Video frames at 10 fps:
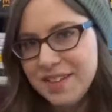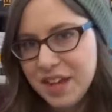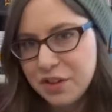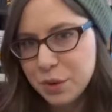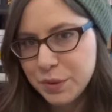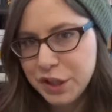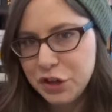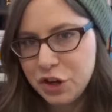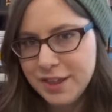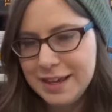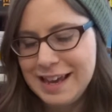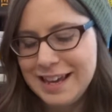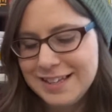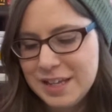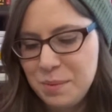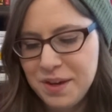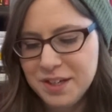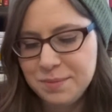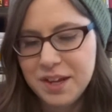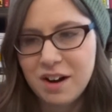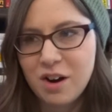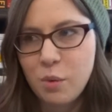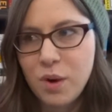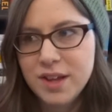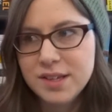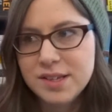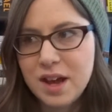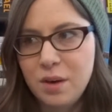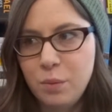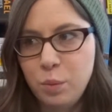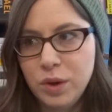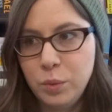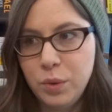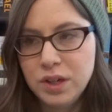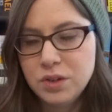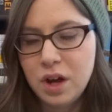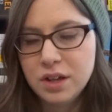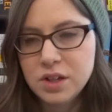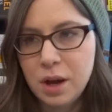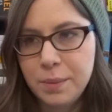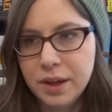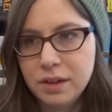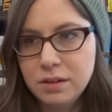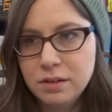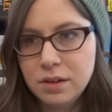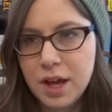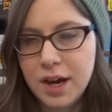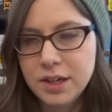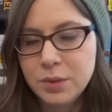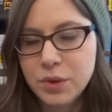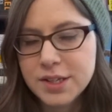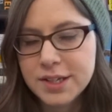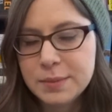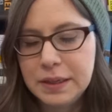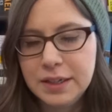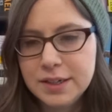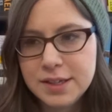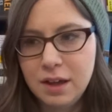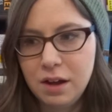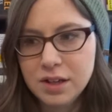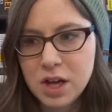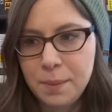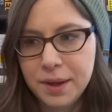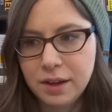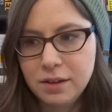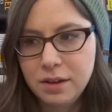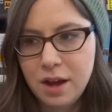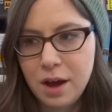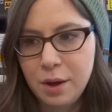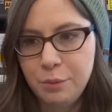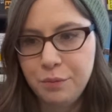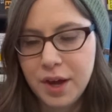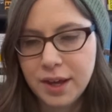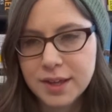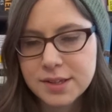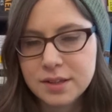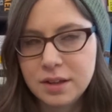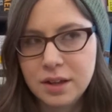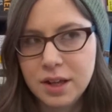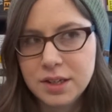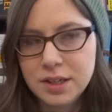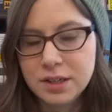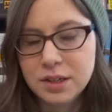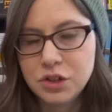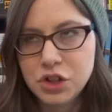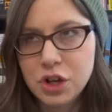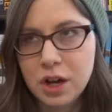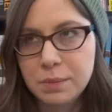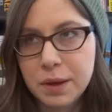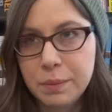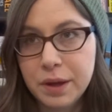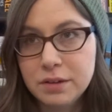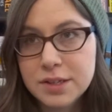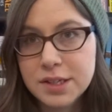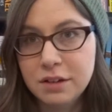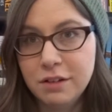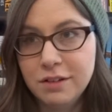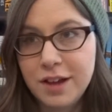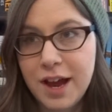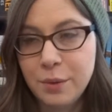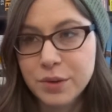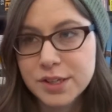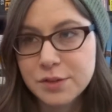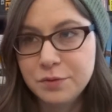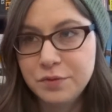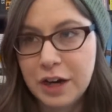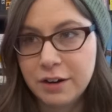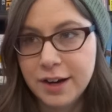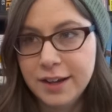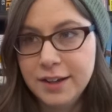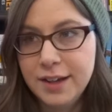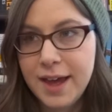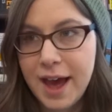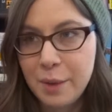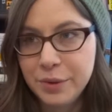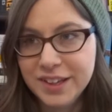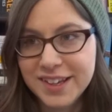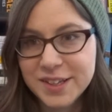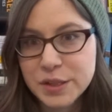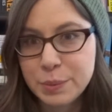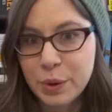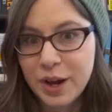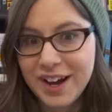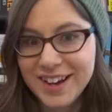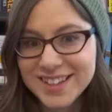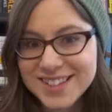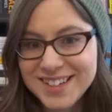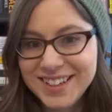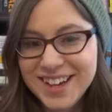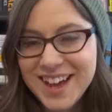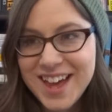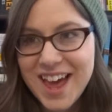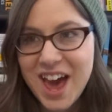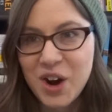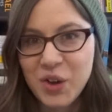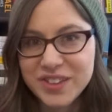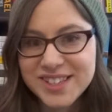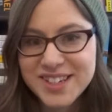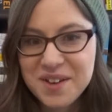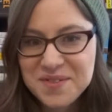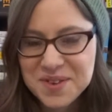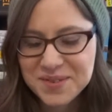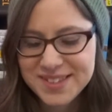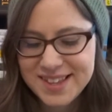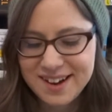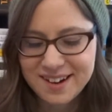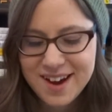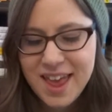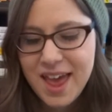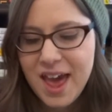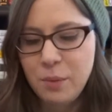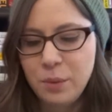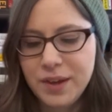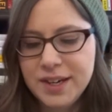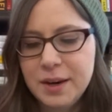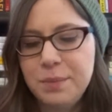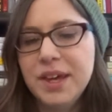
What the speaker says: The other really nerdy thing I guess that I picked up there was we went into Hot Topic, and I wasn't expecting to see a Hot Topic. I guess it didn't shock me, but still I was very happily surprised at all the stuff that was there. And what we ended up